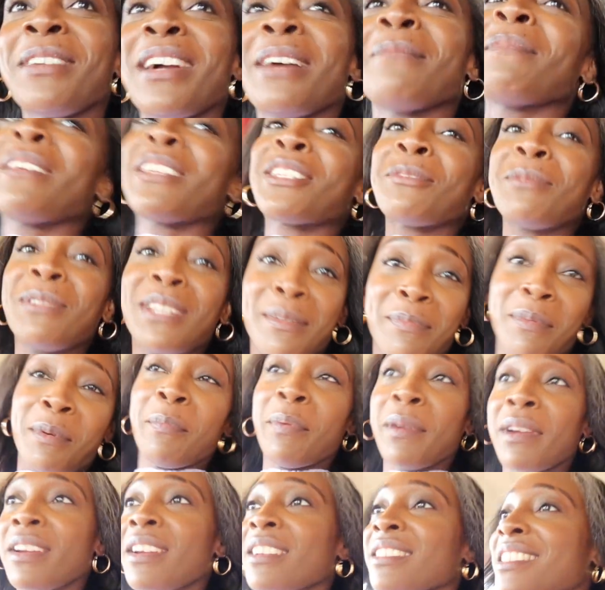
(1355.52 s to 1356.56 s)
gotta make sure we get
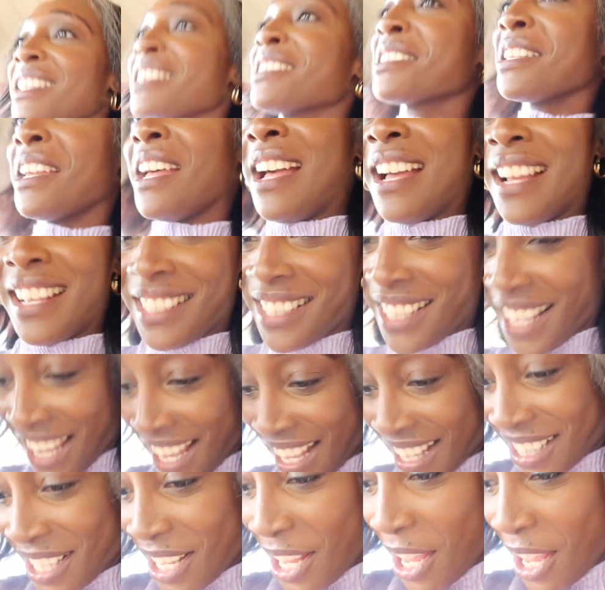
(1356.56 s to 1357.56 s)
prepared this time. Cause last